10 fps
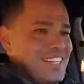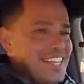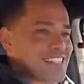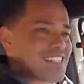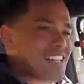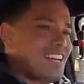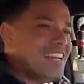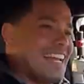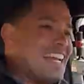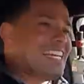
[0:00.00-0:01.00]
this
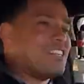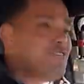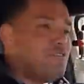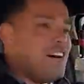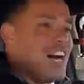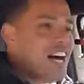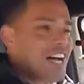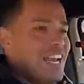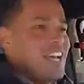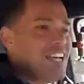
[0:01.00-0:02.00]
thing is
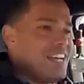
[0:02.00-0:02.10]
fun.